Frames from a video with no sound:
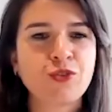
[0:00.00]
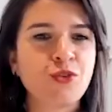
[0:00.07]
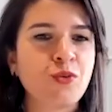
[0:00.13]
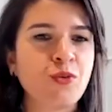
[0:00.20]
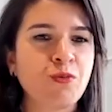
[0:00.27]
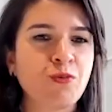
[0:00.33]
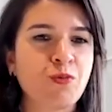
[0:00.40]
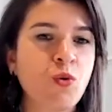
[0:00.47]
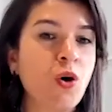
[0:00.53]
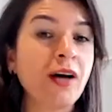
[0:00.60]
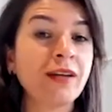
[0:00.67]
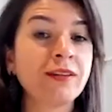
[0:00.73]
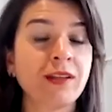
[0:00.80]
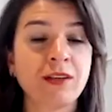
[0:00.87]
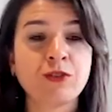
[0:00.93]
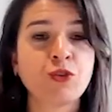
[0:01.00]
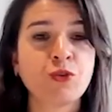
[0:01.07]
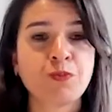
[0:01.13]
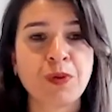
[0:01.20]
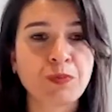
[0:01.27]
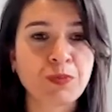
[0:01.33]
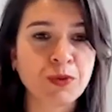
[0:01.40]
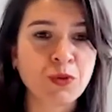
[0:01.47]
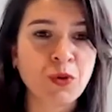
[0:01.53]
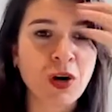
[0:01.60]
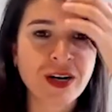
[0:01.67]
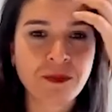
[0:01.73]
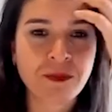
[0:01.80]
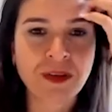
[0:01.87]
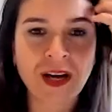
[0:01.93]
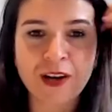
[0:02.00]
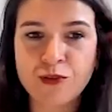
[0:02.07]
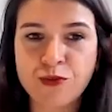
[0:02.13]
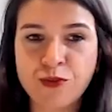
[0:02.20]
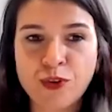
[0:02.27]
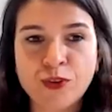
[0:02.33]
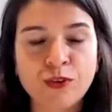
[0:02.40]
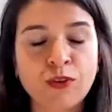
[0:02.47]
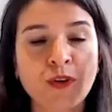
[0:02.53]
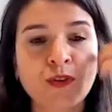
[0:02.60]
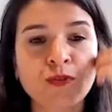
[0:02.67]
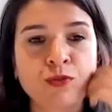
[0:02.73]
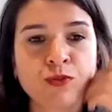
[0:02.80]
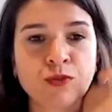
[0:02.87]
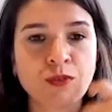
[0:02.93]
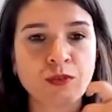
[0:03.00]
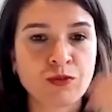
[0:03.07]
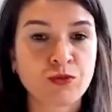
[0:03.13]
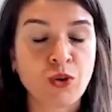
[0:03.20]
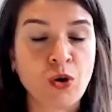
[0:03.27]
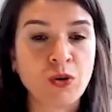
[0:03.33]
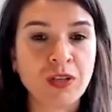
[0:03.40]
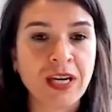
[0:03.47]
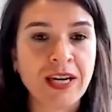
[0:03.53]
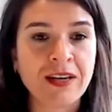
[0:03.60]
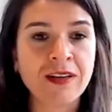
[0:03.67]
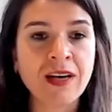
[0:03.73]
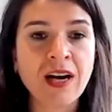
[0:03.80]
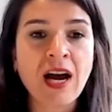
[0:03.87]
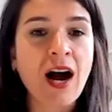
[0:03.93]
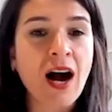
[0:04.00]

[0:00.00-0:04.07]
to quite a lot of people who are applying for a role here.